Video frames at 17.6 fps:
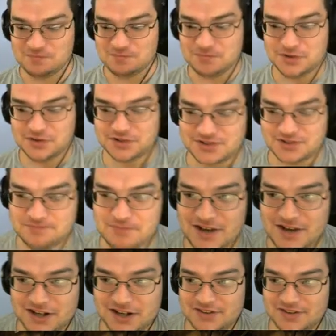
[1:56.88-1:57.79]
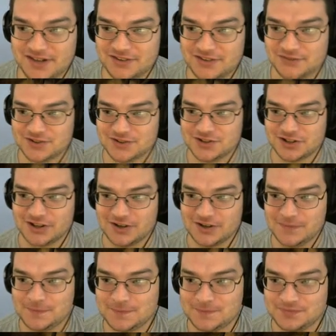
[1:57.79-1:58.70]
Music's banging, that's for
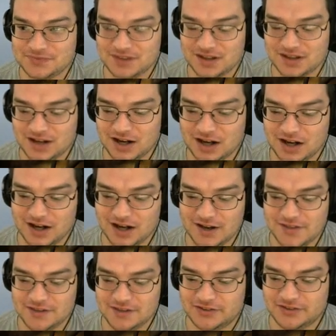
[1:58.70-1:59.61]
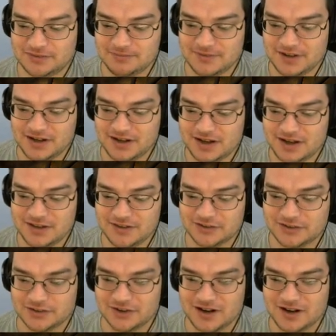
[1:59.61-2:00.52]
sure. In this
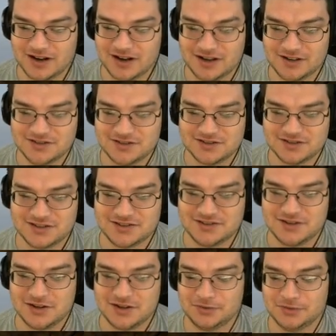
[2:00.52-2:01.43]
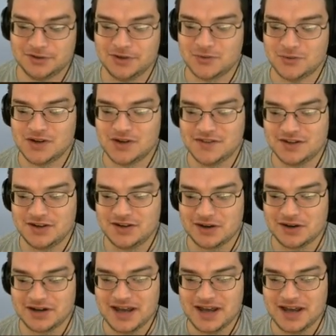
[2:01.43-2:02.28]
garage, it's the only one that you can